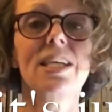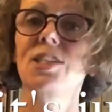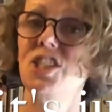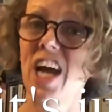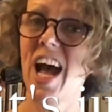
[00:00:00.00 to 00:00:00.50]

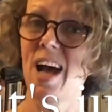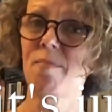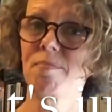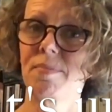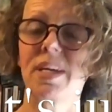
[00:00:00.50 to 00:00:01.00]

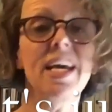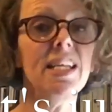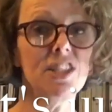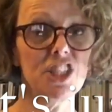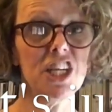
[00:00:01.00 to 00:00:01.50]
Jam,
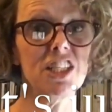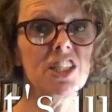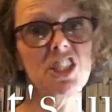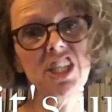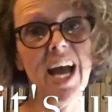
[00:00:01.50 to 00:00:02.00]
it's
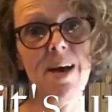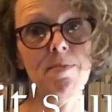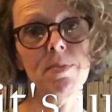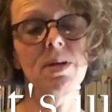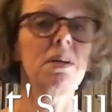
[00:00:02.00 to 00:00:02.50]
just
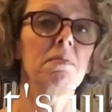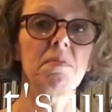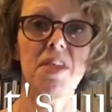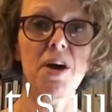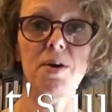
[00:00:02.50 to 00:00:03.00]
jam,
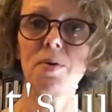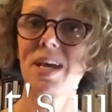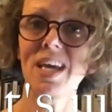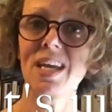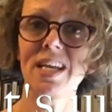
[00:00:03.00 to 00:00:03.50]
though
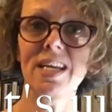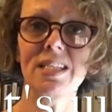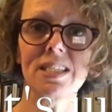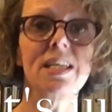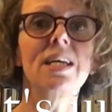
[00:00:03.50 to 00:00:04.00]
in it.